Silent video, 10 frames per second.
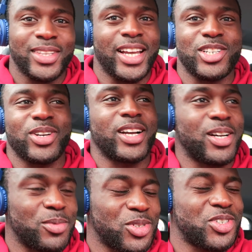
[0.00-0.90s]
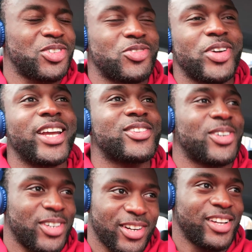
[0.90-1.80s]
that track comes straight
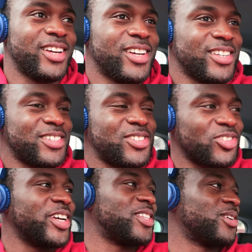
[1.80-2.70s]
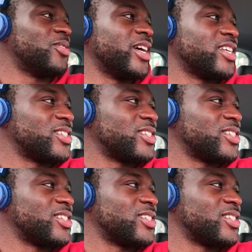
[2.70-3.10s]
on, straight away.